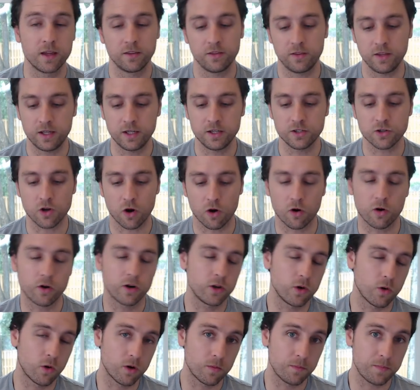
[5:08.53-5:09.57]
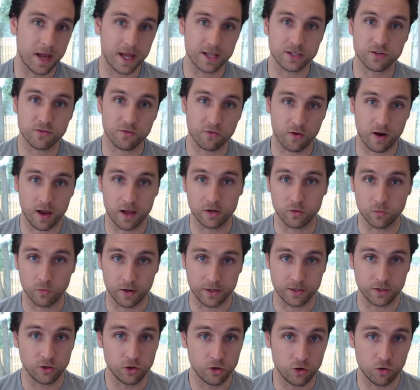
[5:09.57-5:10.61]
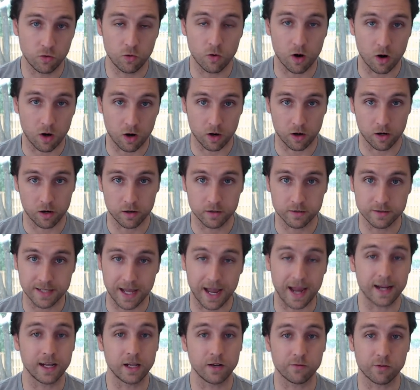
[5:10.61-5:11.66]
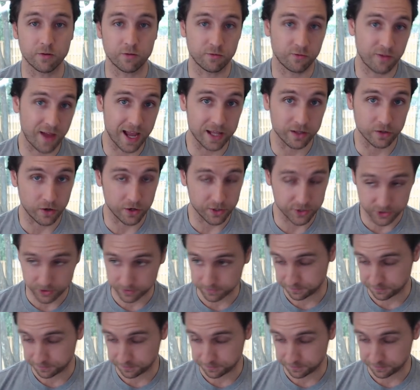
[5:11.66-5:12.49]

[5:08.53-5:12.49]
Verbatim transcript: These are your best friend when you are dieting for fat loss,